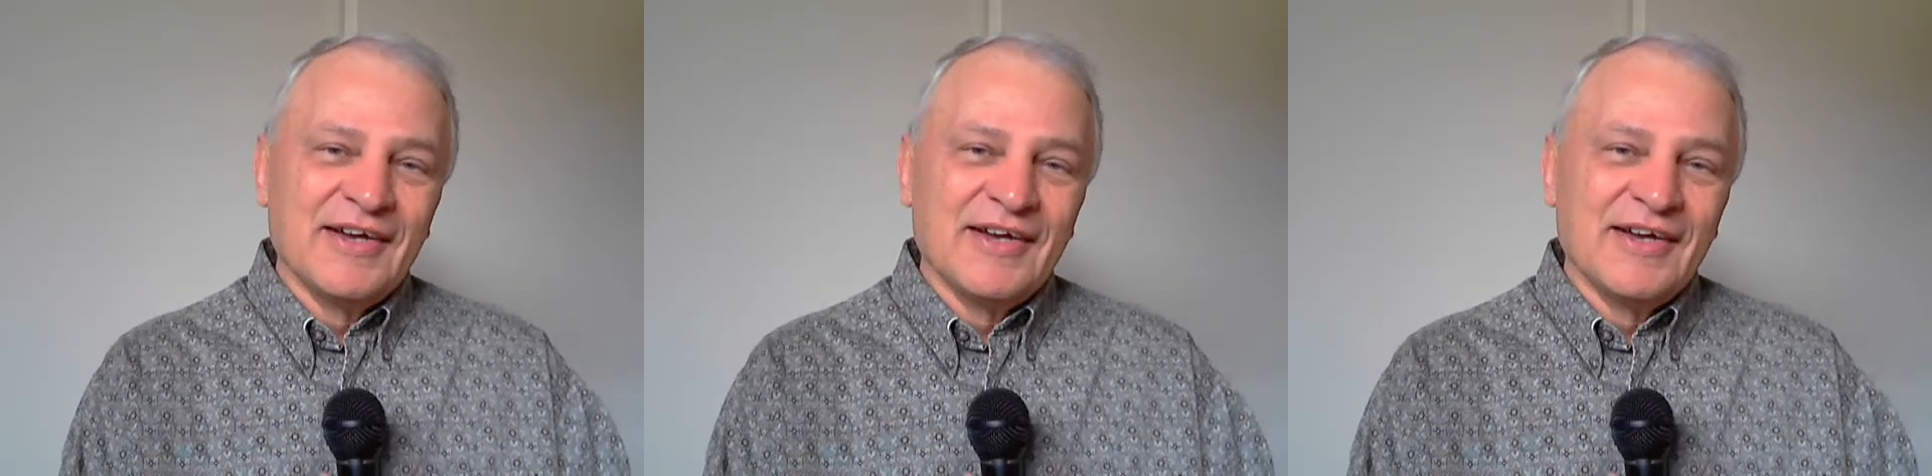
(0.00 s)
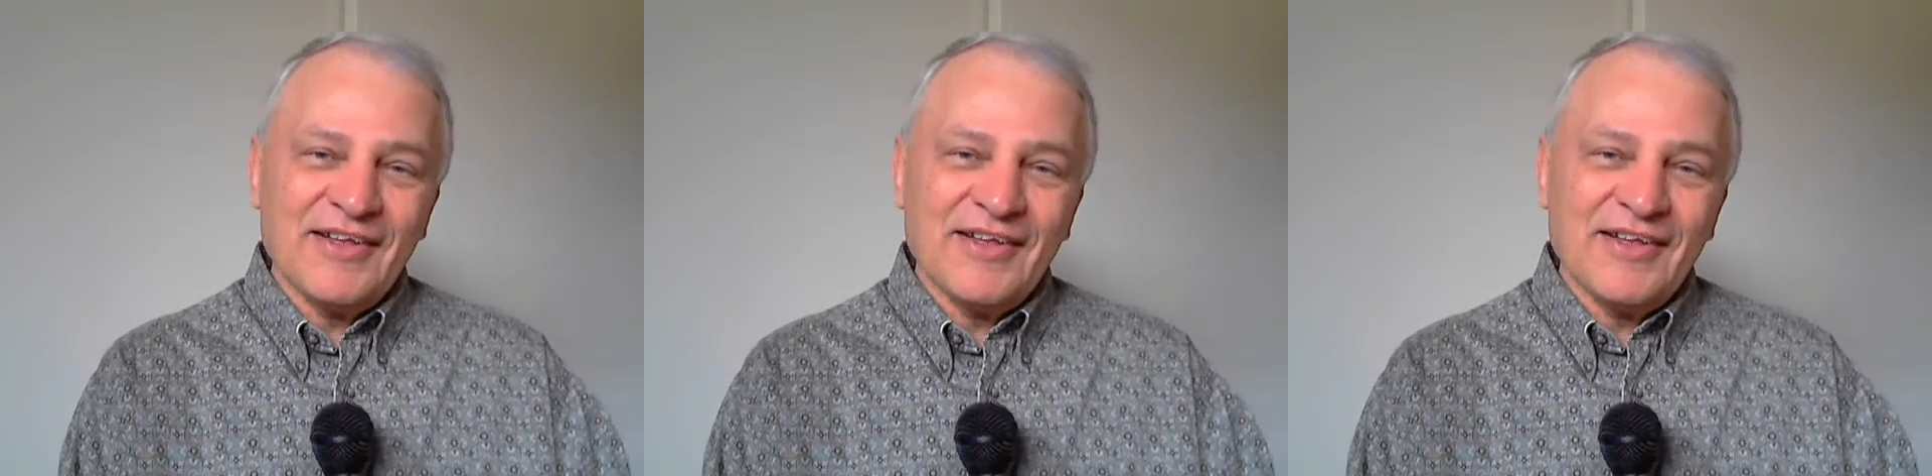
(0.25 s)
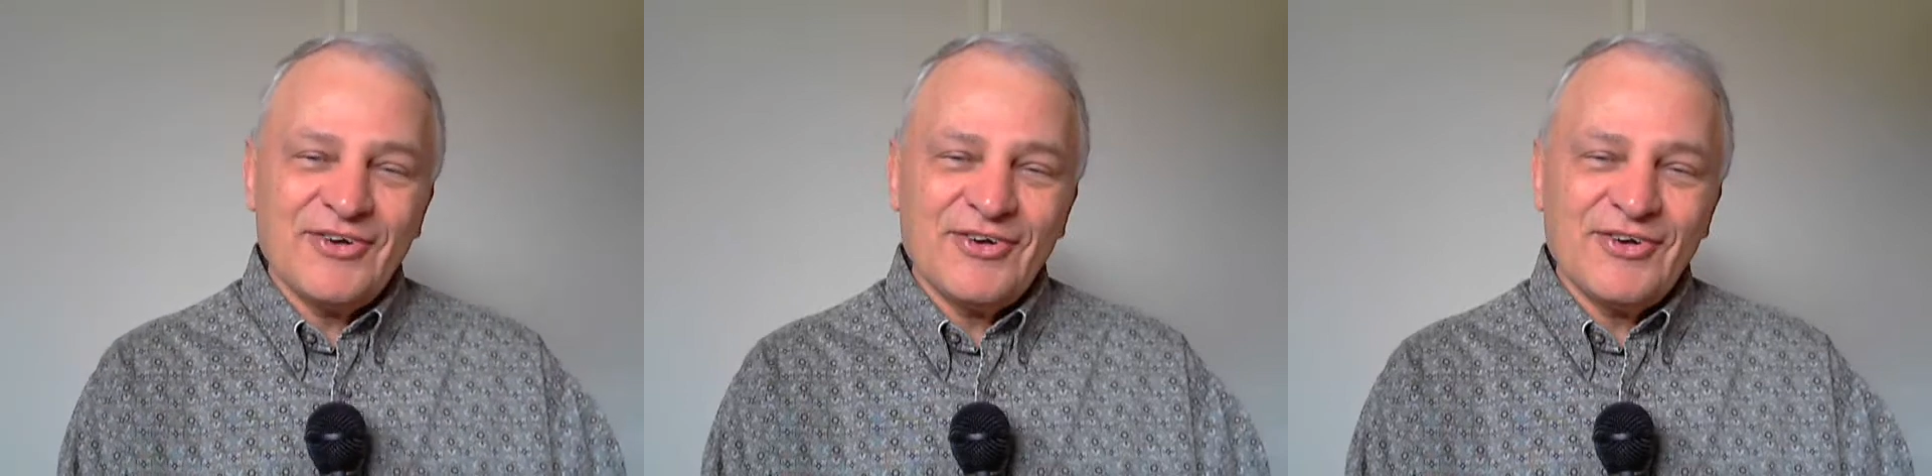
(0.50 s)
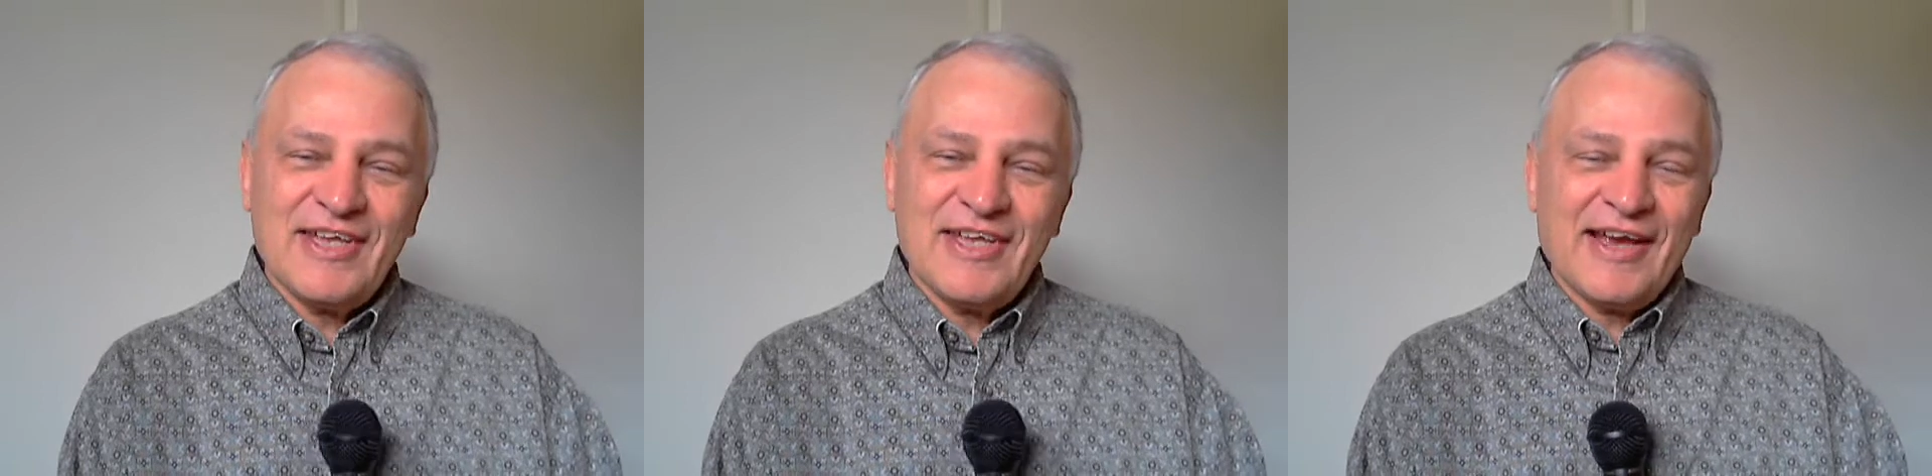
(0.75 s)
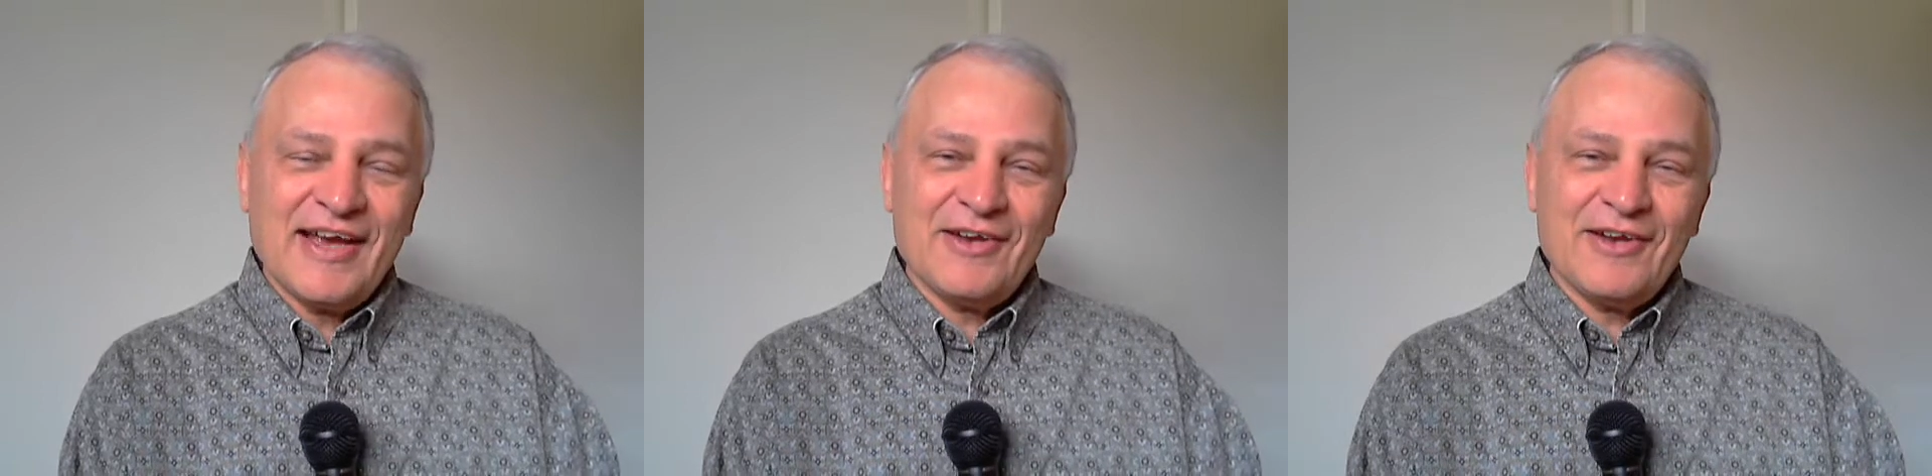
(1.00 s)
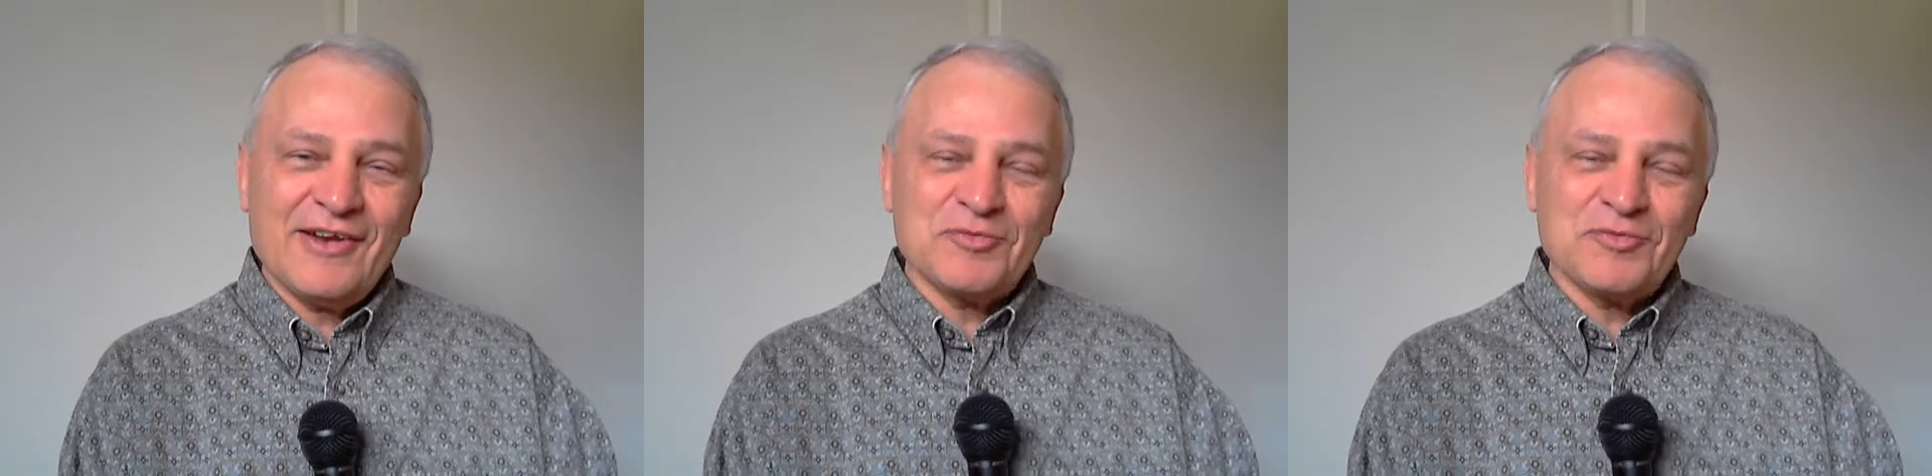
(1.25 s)
They're just needing
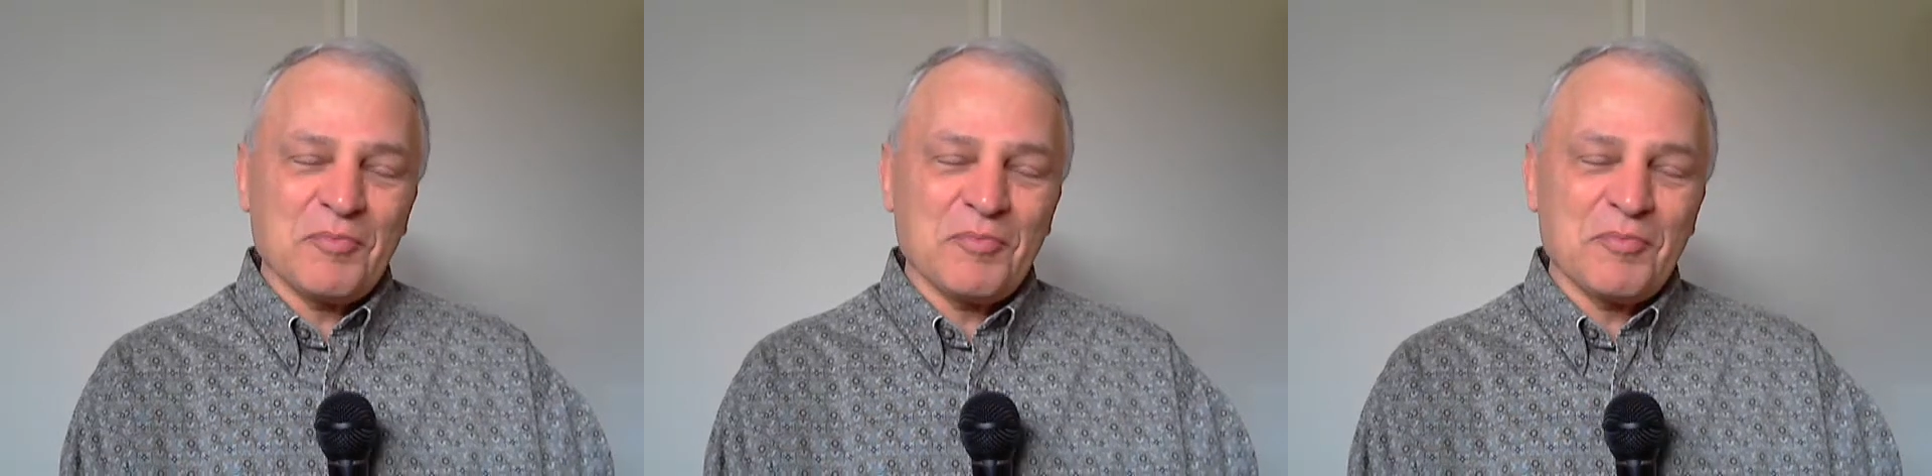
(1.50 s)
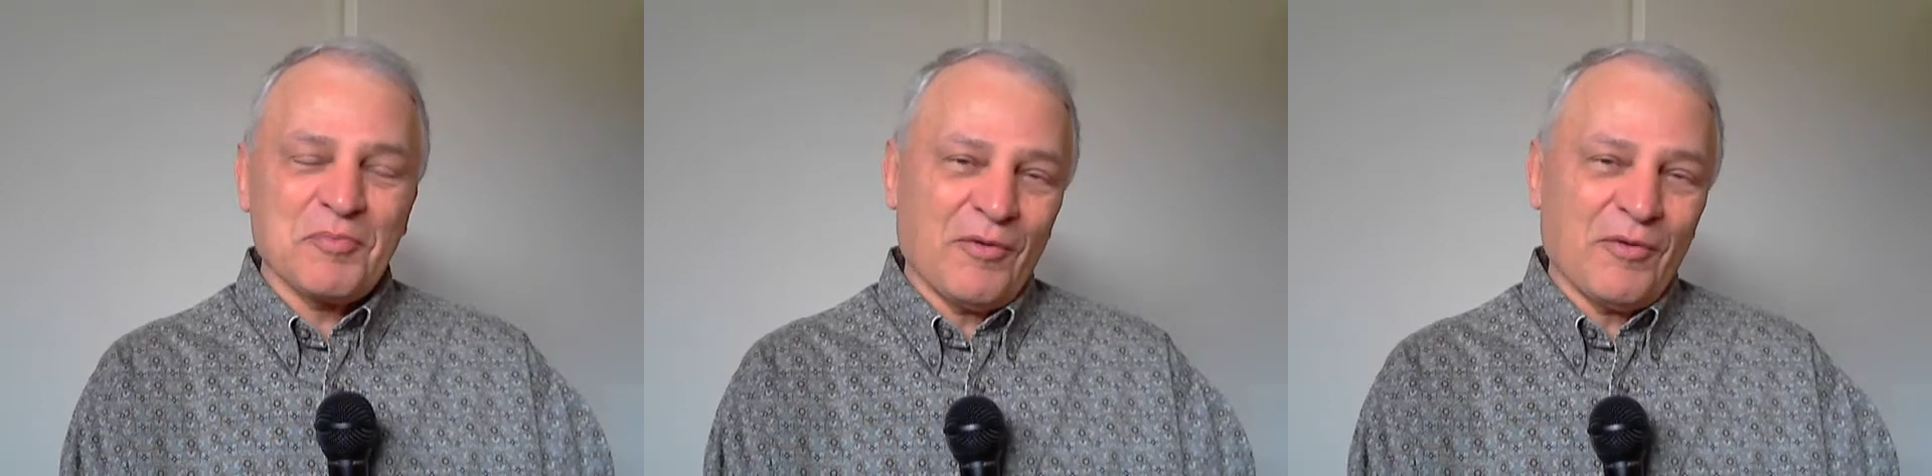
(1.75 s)
answers for prayer.